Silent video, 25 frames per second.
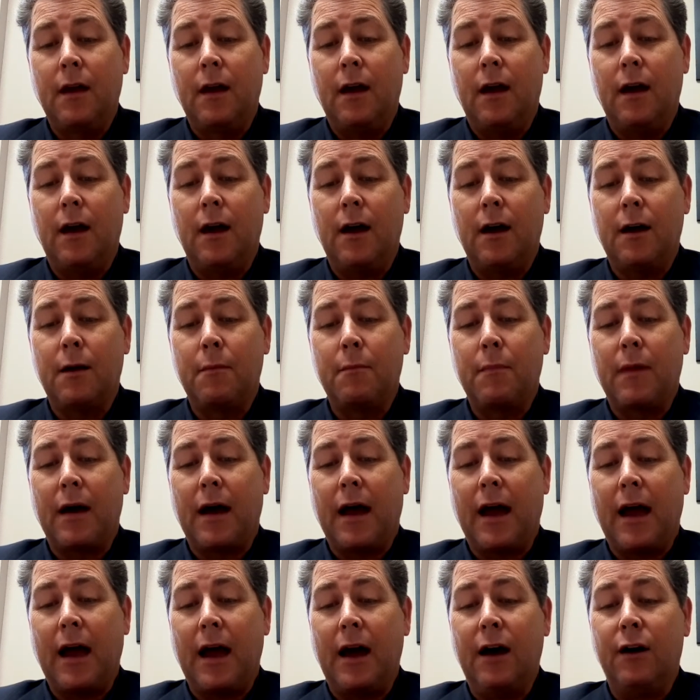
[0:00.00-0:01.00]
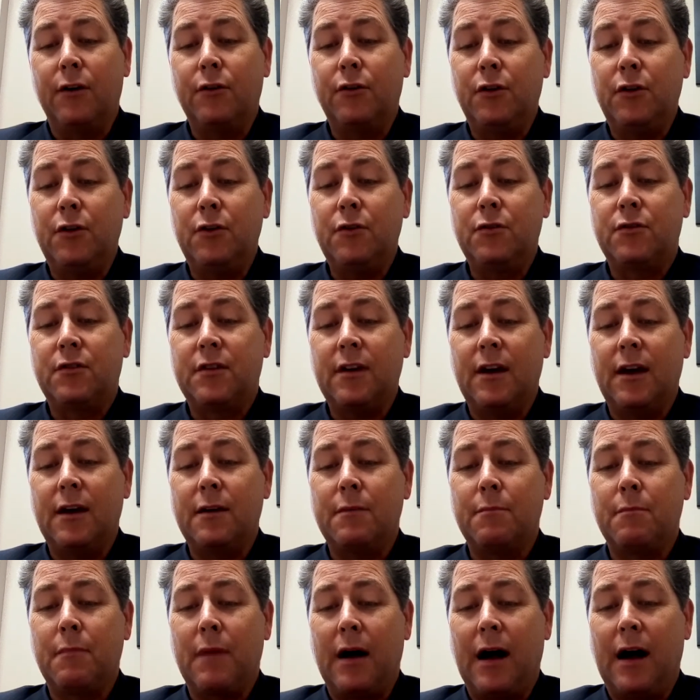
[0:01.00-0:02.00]
How do you
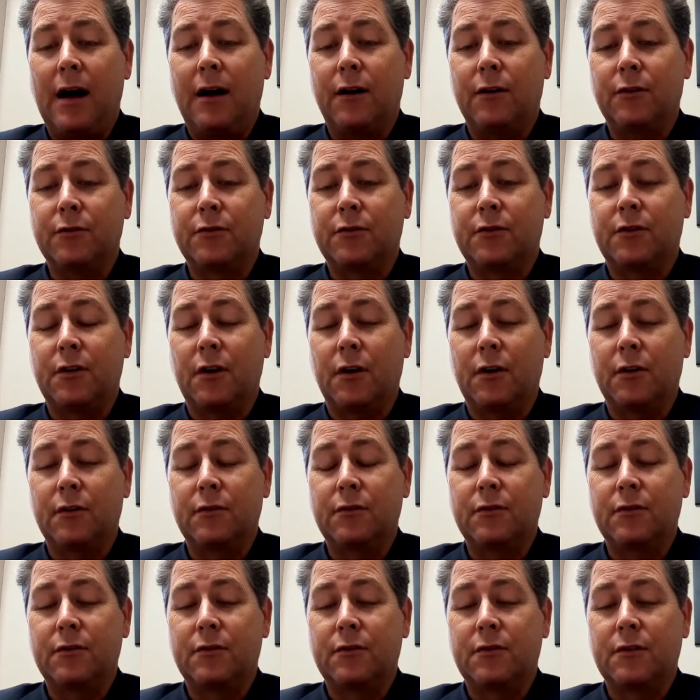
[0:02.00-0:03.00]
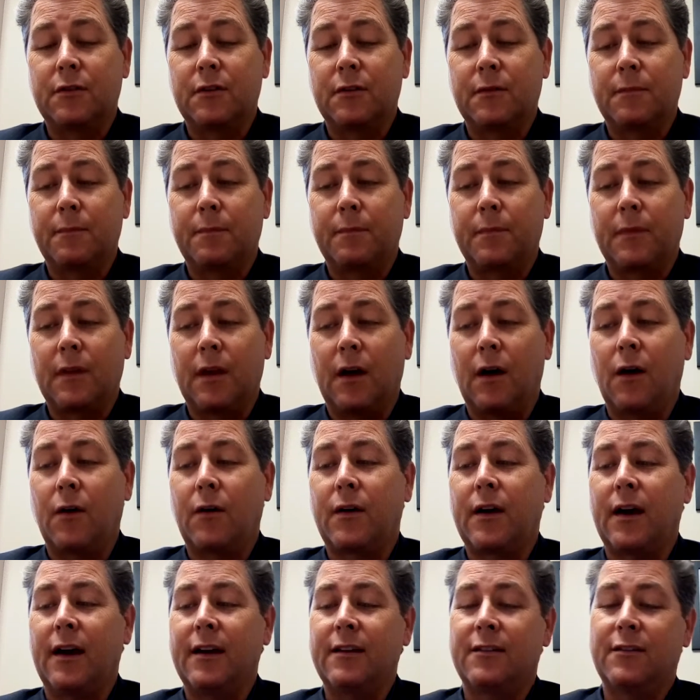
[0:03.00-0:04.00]
set milestones?
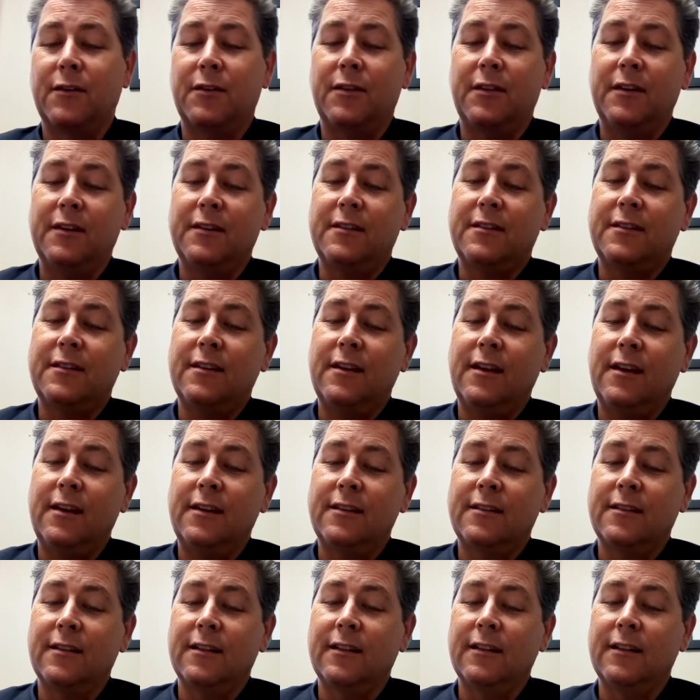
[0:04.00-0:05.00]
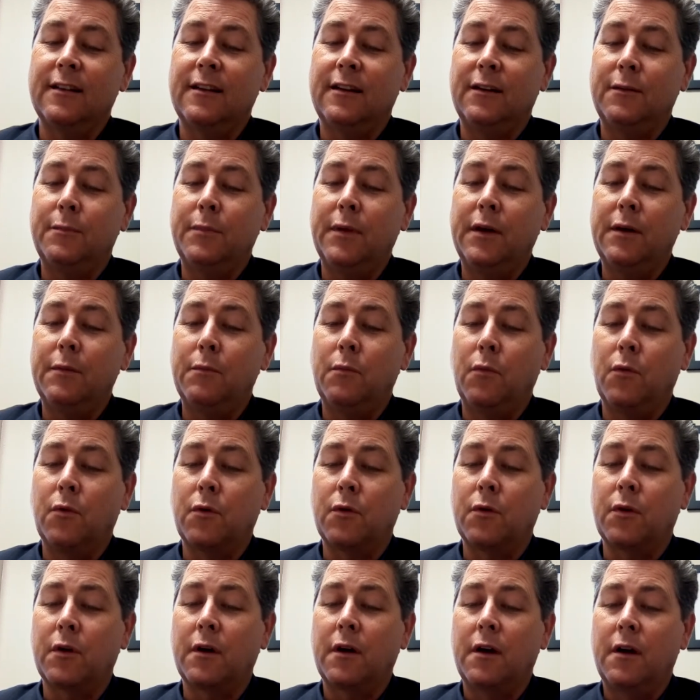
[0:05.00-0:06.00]
Okay, so this is a little bit
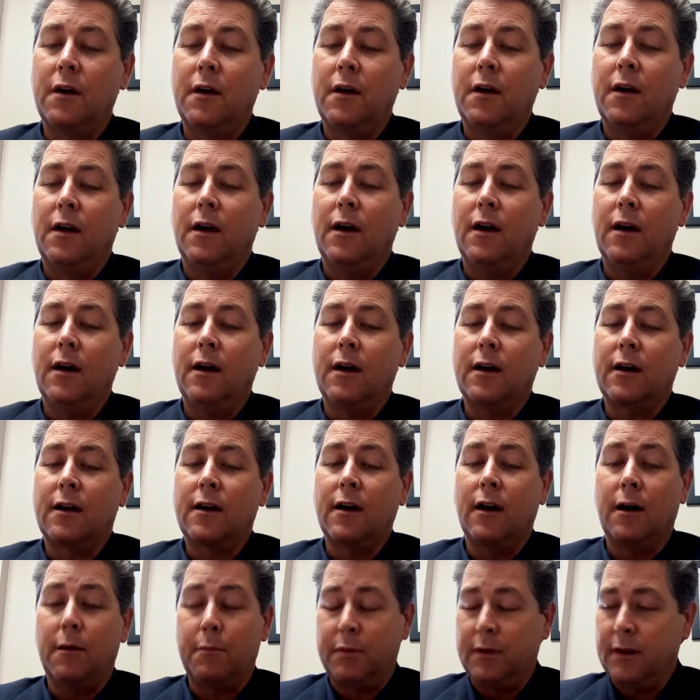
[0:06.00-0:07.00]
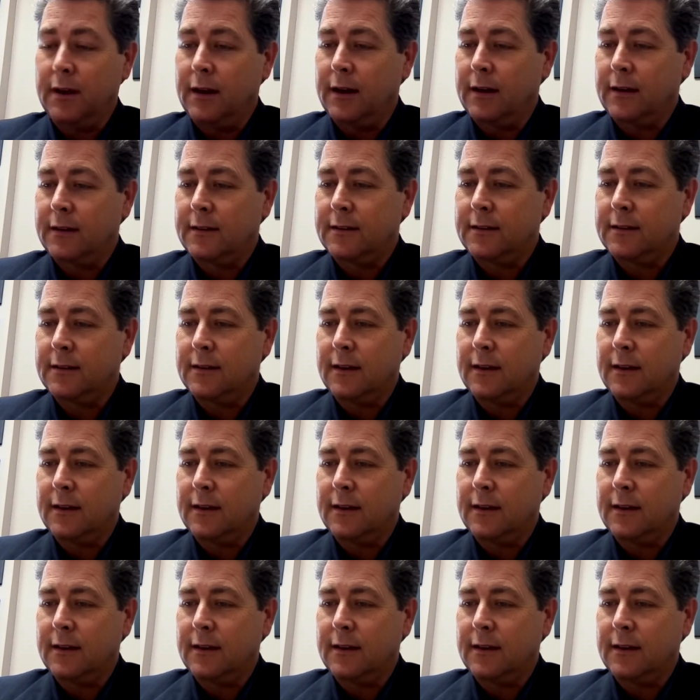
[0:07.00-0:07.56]
more complex.